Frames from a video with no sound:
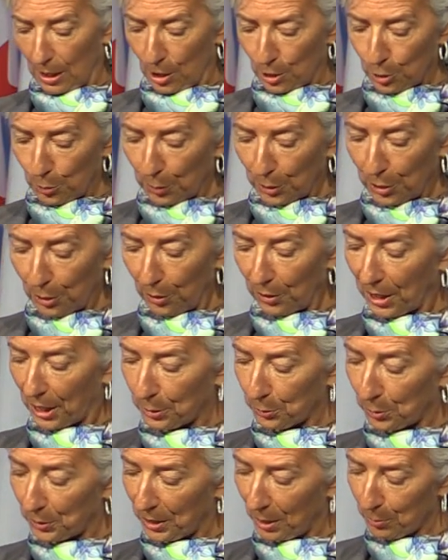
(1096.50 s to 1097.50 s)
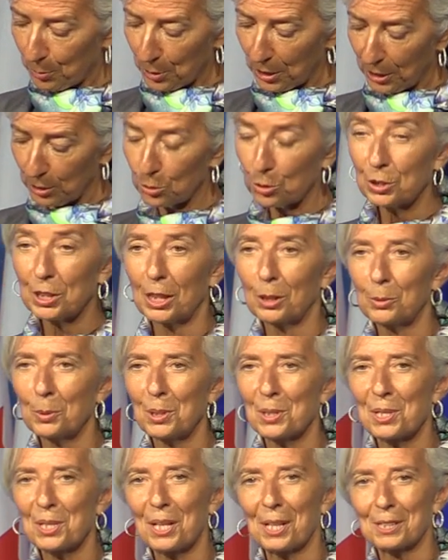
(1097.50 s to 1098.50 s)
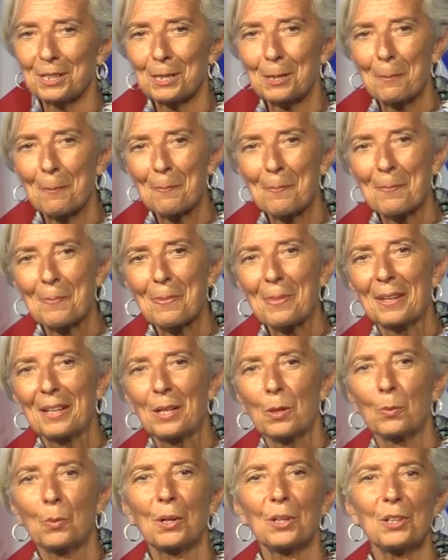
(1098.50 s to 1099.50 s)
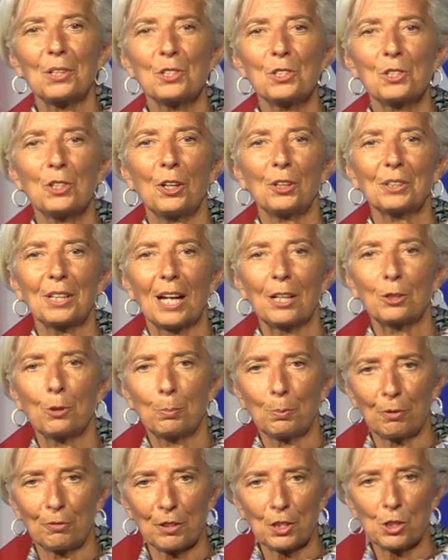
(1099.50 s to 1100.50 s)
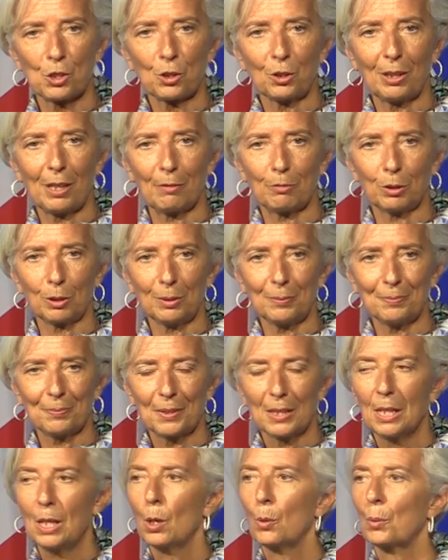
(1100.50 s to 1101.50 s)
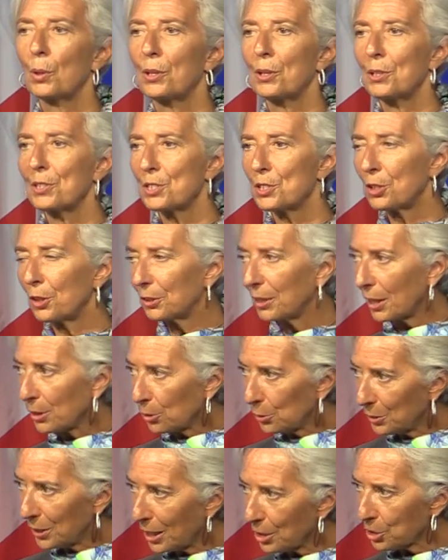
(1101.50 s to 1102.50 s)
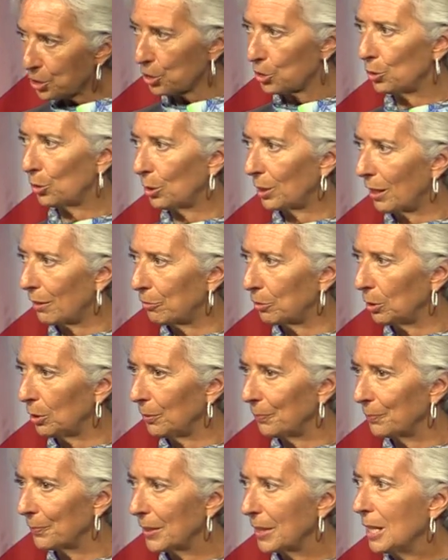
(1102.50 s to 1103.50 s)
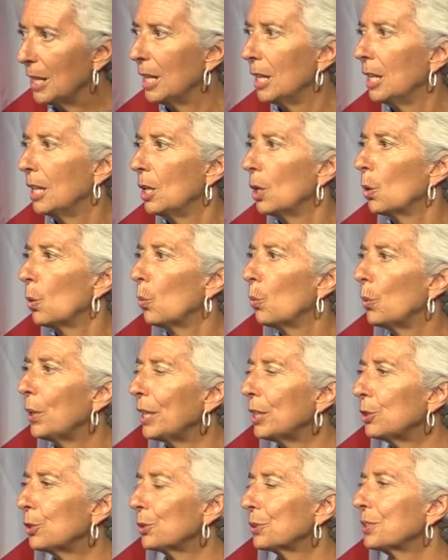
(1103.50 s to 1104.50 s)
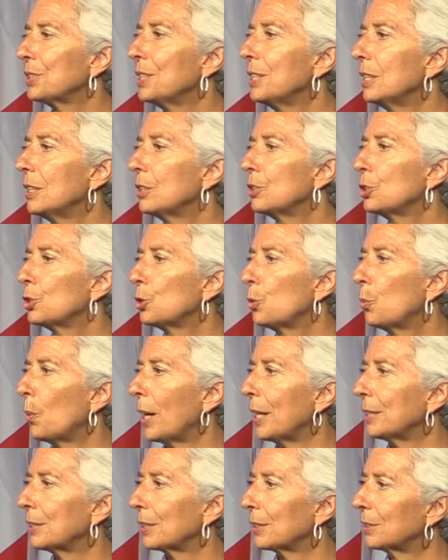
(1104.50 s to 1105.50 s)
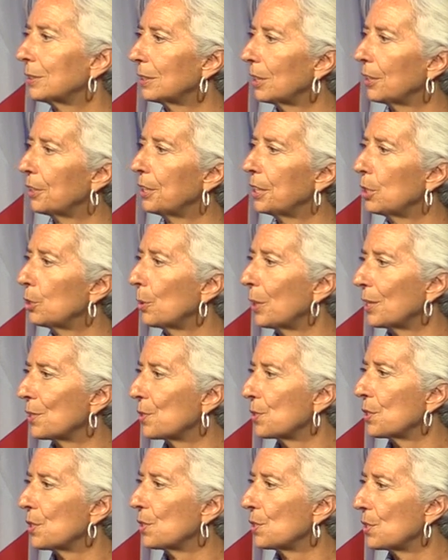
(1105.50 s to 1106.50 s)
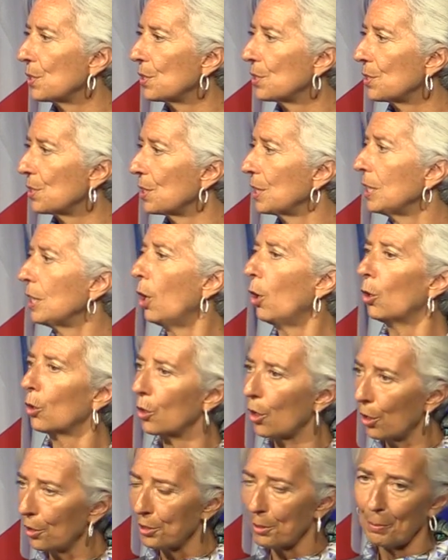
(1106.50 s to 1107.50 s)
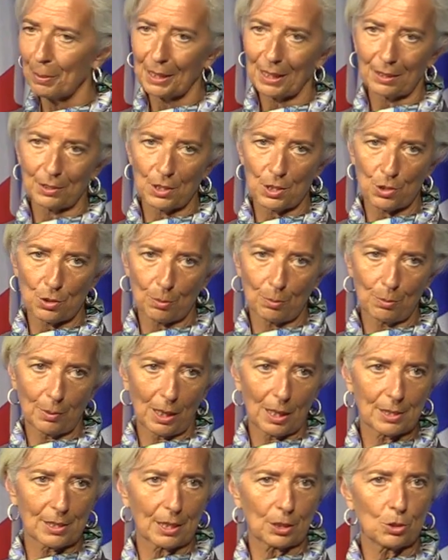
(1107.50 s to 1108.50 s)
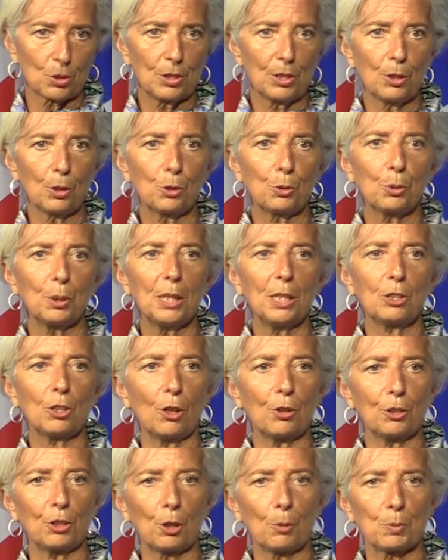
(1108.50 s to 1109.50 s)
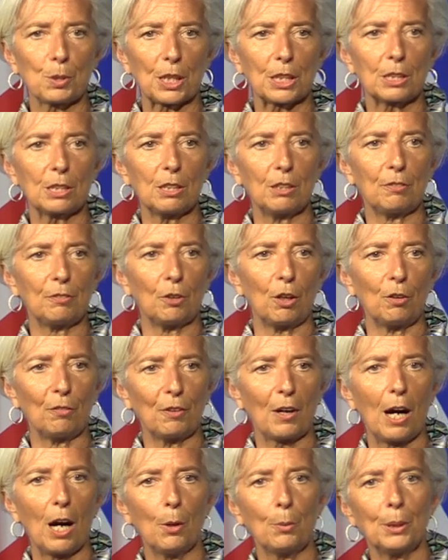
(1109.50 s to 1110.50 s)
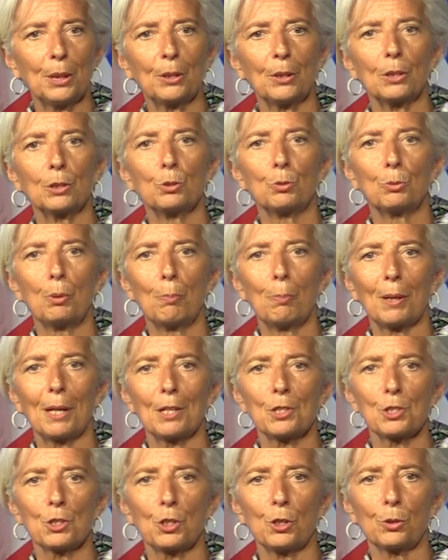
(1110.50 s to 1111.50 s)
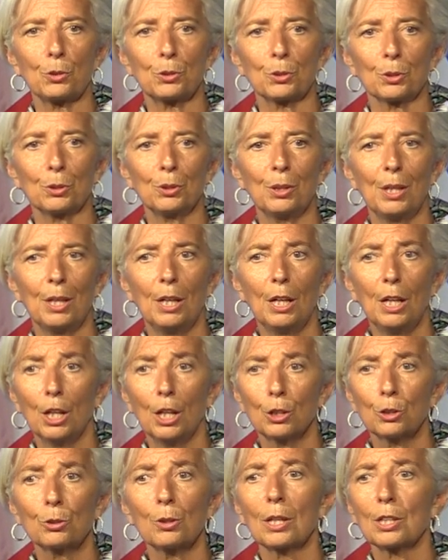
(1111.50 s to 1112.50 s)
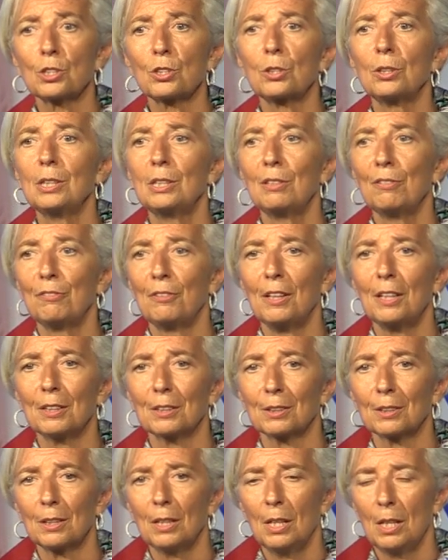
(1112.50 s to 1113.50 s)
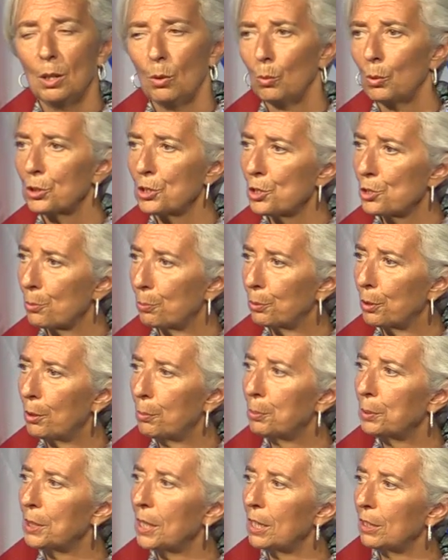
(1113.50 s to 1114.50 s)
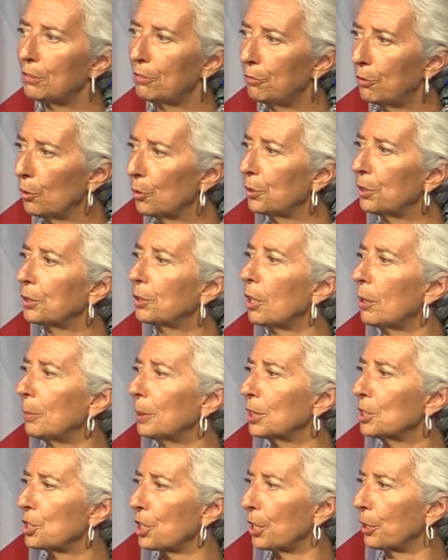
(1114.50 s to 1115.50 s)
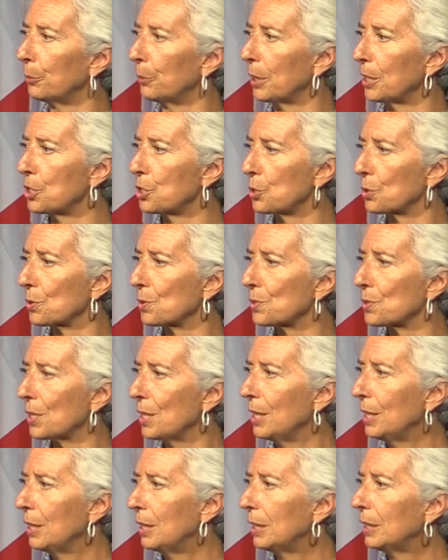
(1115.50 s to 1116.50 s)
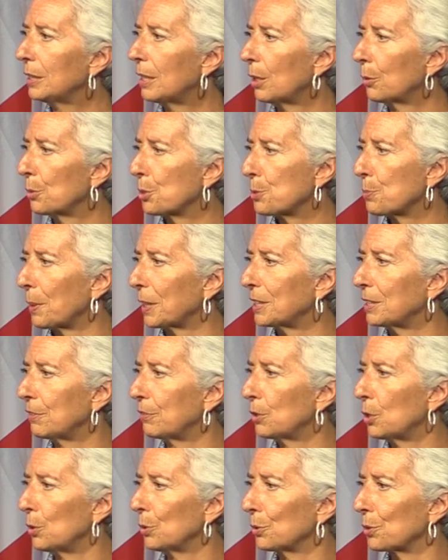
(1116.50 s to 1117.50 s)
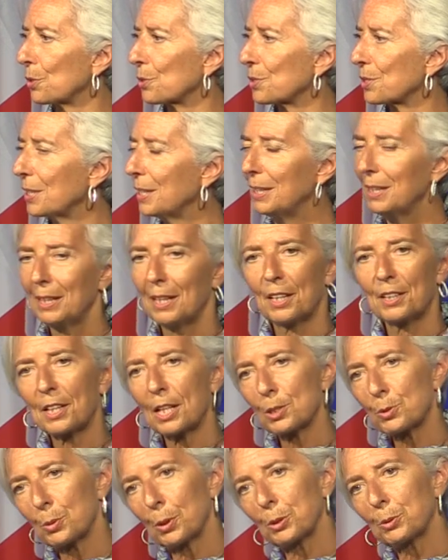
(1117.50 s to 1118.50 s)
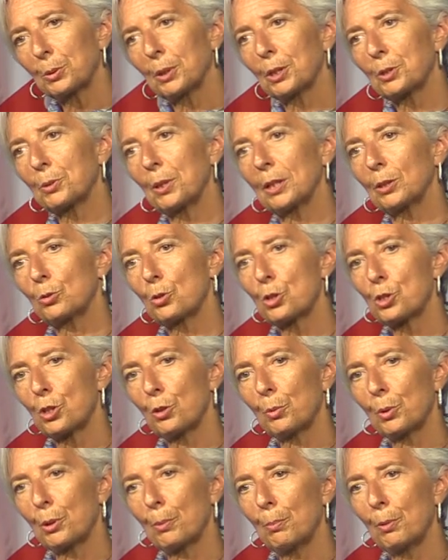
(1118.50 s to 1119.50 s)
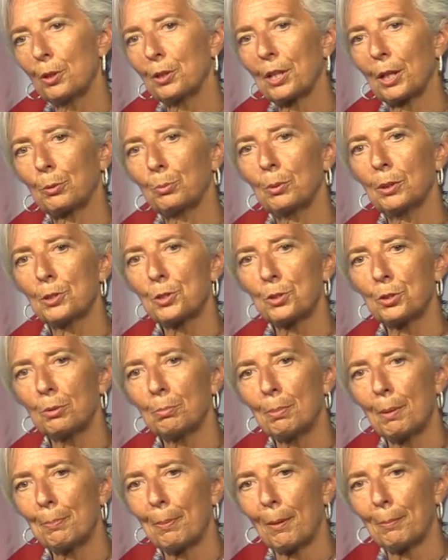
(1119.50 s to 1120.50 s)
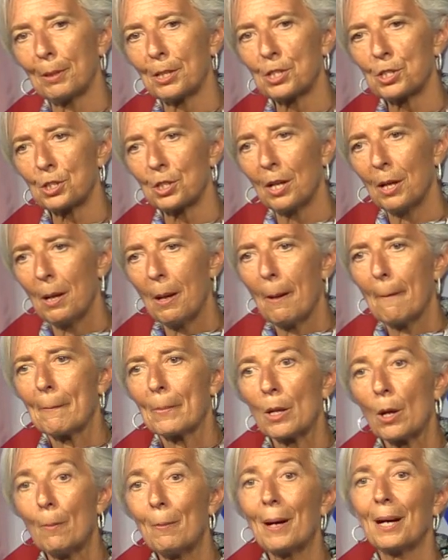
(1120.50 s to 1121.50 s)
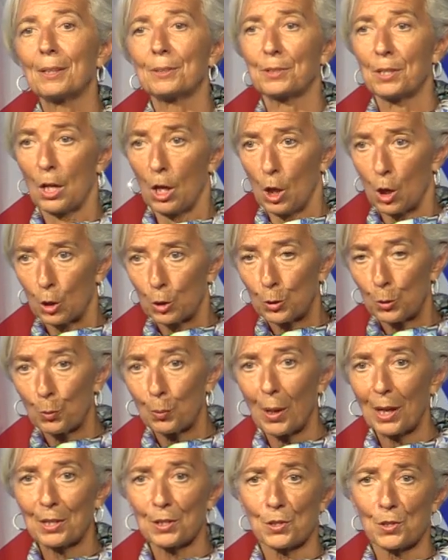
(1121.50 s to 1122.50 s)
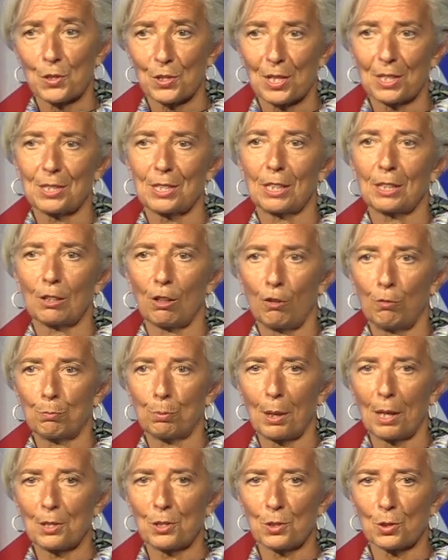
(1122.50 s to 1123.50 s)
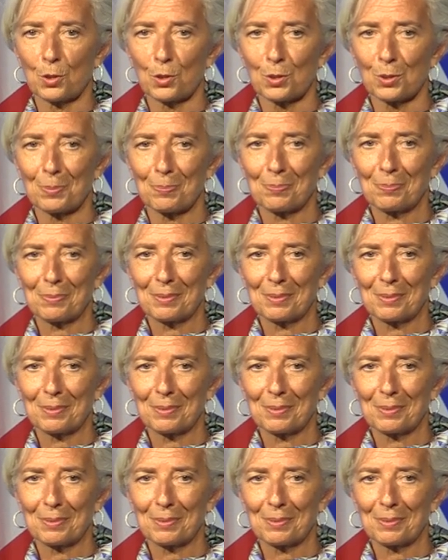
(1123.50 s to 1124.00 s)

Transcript: So with all that, what I'm trying to tell you is that whether it's done at the provincial level, whether it's done at the national level, we don't need to wait until the UNCCC or other mechanism has actually agreed on the objective of how we're going to replace Kyoto to actually define what is appropriate for the coming generations in our respective corners. And that's what we're trying to show with a book that will soon be published about the right setting of prices.